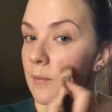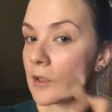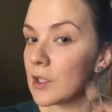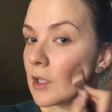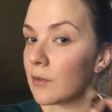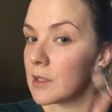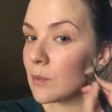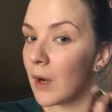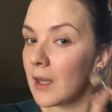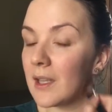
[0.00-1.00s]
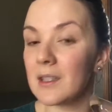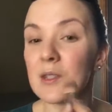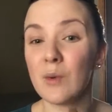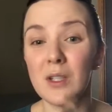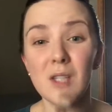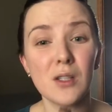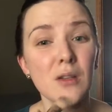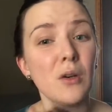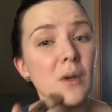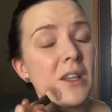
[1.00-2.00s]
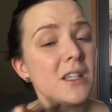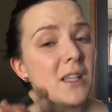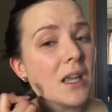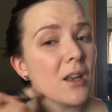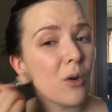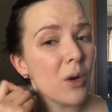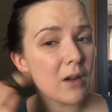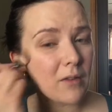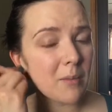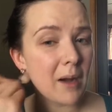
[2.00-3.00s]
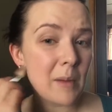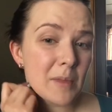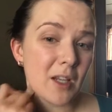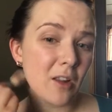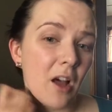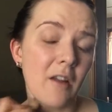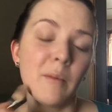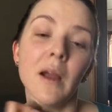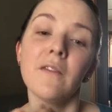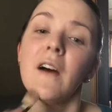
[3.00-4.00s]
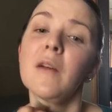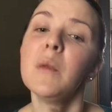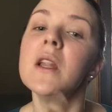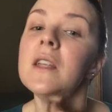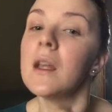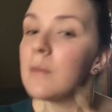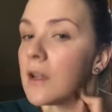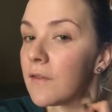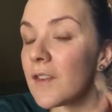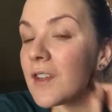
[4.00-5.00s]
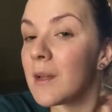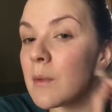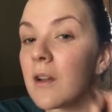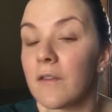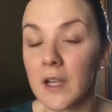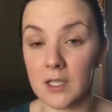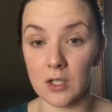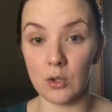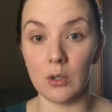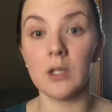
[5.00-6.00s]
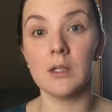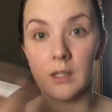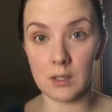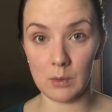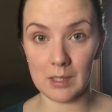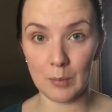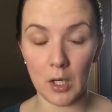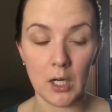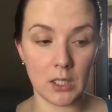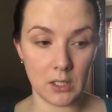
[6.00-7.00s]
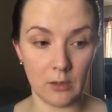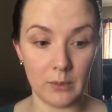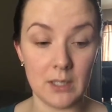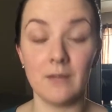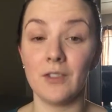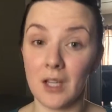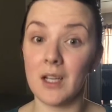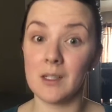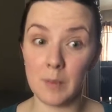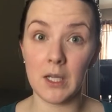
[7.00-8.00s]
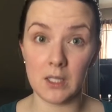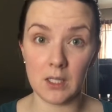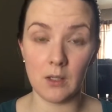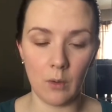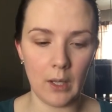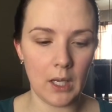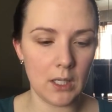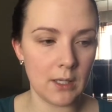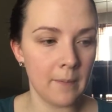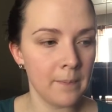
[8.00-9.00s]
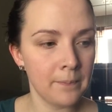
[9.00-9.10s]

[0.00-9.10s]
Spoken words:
It's the only reason why I like this one. It's so easy and quick for moms, and a lot of my 5-minute, 10-minute, 15-minute face tutorials, this was the product, and the reason for that is because it's so quick and easy.